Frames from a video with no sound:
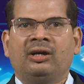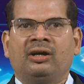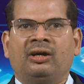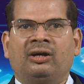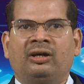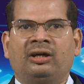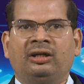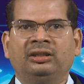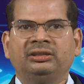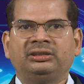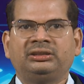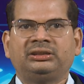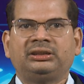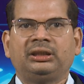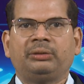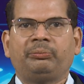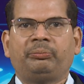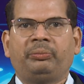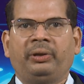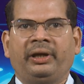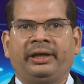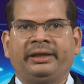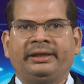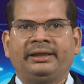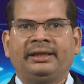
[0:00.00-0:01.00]
on-chip
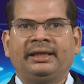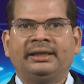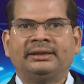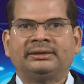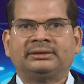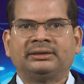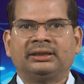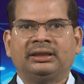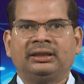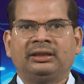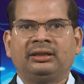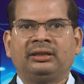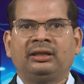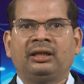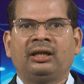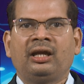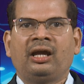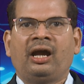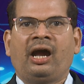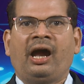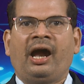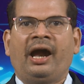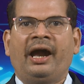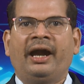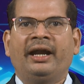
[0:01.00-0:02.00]
variation
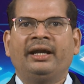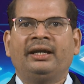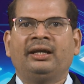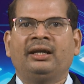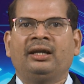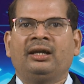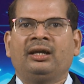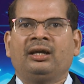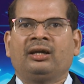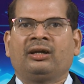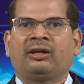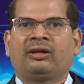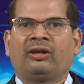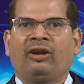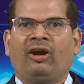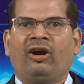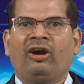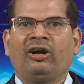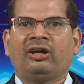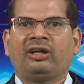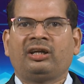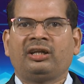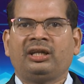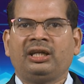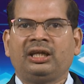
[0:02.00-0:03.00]
and
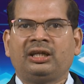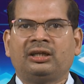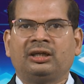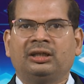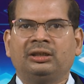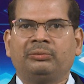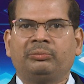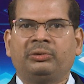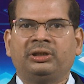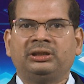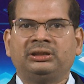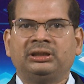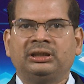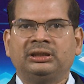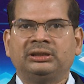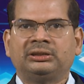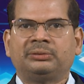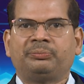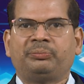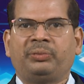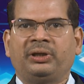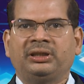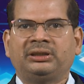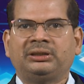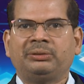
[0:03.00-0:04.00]
clock reconvergence
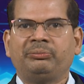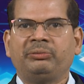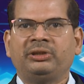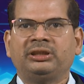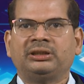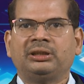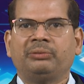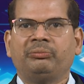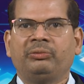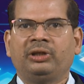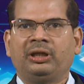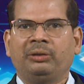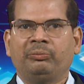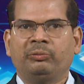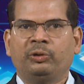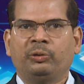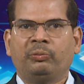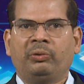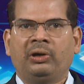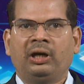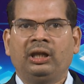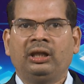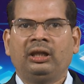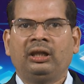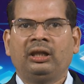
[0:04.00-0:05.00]
pessimism
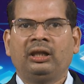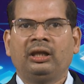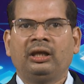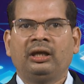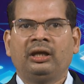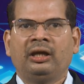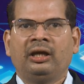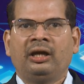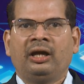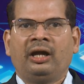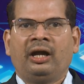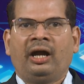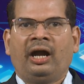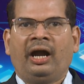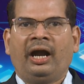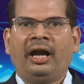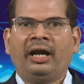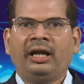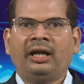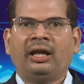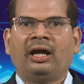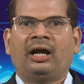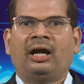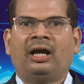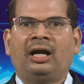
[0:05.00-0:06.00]
removal,
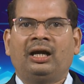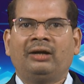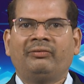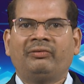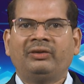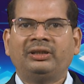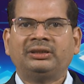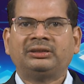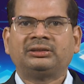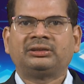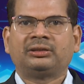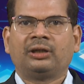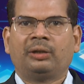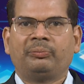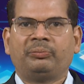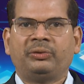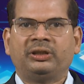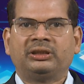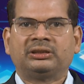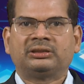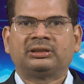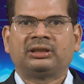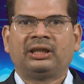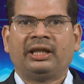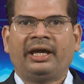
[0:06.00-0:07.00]
and advanced
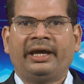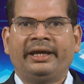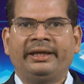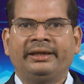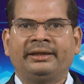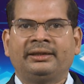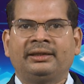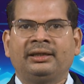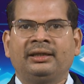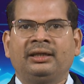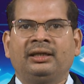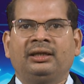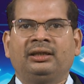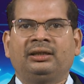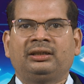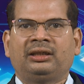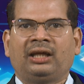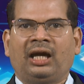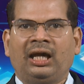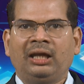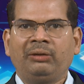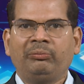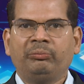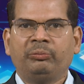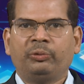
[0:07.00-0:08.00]
topics like
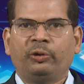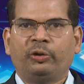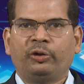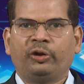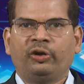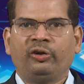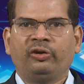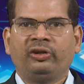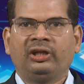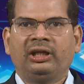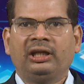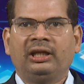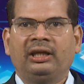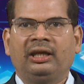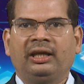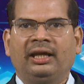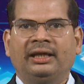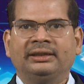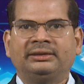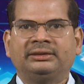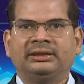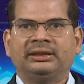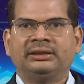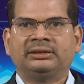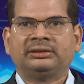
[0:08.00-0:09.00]
time borrowing in
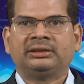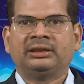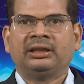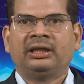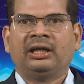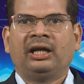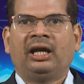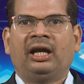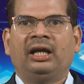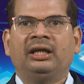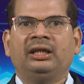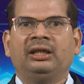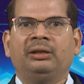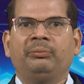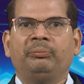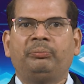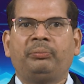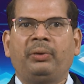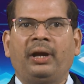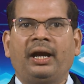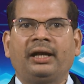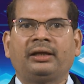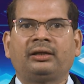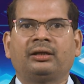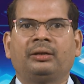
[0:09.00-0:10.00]
latches and
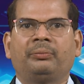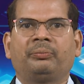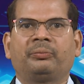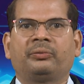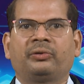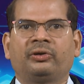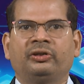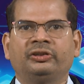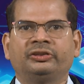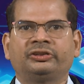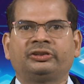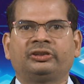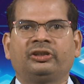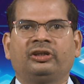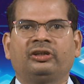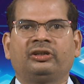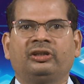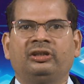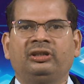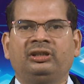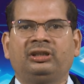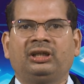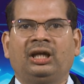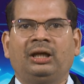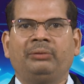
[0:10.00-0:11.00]
impact of crosstalk
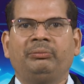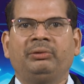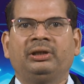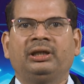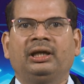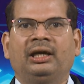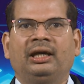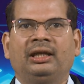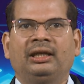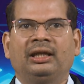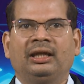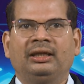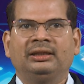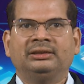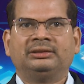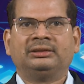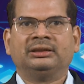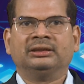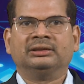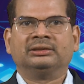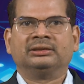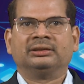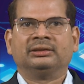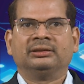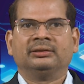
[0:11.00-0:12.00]
on timing
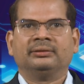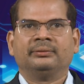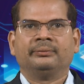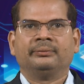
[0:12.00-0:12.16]
analysis.